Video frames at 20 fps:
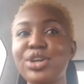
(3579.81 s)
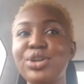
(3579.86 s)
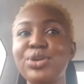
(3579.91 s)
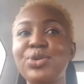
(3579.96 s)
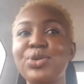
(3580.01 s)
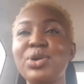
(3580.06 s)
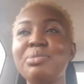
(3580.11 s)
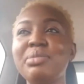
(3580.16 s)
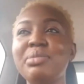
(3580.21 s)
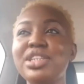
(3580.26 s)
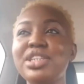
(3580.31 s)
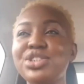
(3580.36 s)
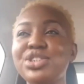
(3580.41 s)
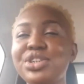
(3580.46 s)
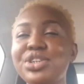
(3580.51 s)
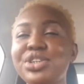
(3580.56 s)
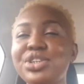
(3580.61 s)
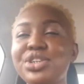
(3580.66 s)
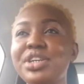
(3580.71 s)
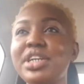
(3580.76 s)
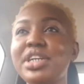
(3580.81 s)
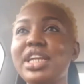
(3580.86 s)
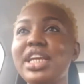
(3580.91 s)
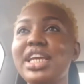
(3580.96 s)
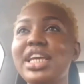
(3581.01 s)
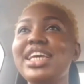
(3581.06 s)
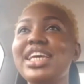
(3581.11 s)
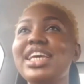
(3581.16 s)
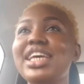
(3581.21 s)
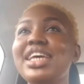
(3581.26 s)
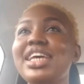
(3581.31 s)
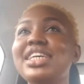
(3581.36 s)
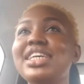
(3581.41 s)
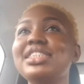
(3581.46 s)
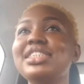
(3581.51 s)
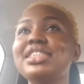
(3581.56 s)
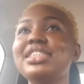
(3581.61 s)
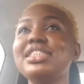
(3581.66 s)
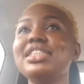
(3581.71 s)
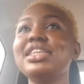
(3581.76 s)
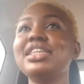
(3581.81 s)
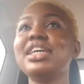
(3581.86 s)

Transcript: on my journey is,